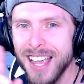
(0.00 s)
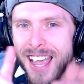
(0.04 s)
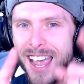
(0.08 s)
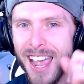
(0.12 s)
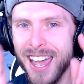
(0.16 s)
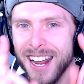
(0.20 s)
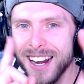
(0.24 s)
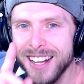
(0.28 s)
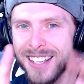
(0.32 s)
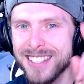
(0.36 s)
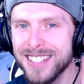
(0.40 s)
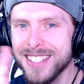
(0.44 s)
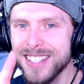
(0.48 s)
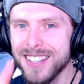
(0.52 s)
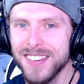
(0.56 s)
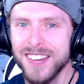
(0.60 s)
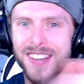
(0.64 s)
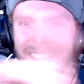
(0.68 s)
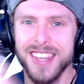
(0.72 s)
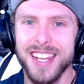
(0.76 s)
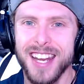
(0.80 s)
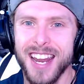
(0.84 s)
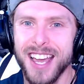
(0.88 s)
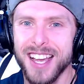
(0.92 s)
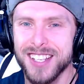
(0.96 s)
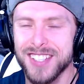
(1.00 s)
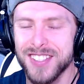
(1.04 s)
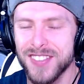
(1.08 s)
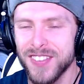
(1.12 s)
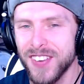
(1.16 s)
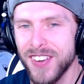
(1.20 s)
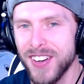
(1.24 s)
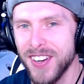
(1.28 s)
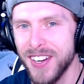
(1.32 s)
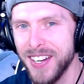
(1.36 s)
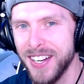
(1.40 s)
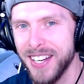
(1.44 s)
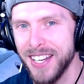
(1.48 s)
and I'll see you in the next
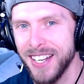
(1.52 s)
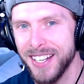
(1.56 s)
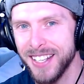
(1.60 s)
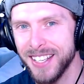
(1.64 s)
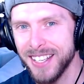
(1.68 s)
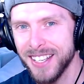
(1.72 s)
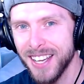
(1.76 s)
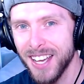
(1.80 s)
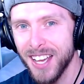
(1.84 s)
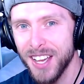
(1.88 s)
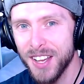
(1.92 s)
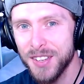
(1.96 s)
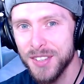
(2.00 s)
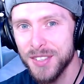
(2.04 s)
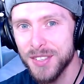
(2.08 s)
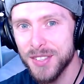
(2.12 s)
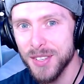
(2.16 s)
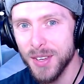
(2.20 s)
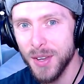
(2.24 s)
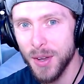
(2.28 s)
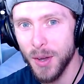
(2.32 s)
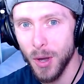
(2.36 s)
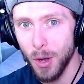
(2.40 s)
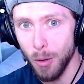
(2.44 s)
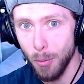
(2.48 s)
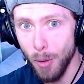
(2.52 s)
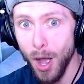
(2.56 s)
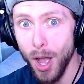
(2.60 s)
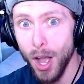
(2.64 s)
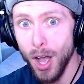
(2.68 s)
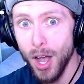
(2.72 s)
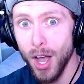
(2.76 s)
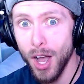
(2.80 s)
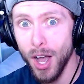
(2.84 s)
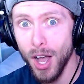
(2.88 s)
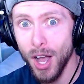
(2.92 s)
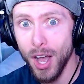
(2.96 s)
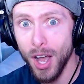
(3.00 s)
one. So,
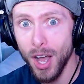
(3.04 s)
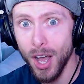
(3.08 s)
bye.